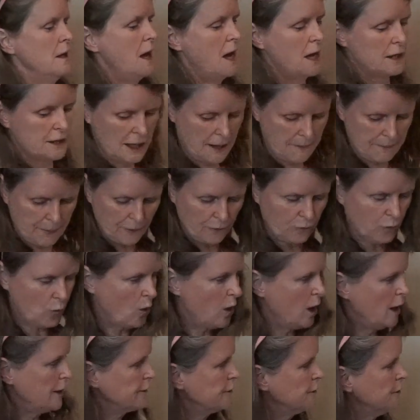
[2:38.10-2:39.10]
a cup of
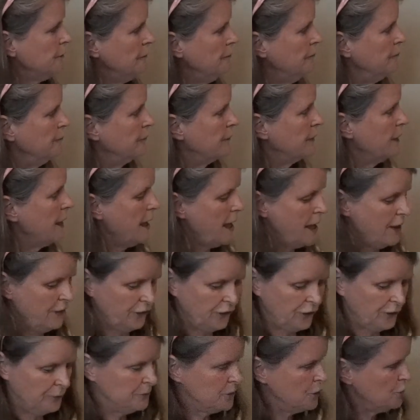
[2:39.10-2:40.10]
water and
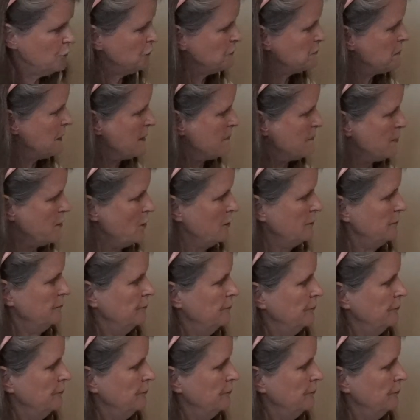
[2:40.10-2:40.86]
some newspaper.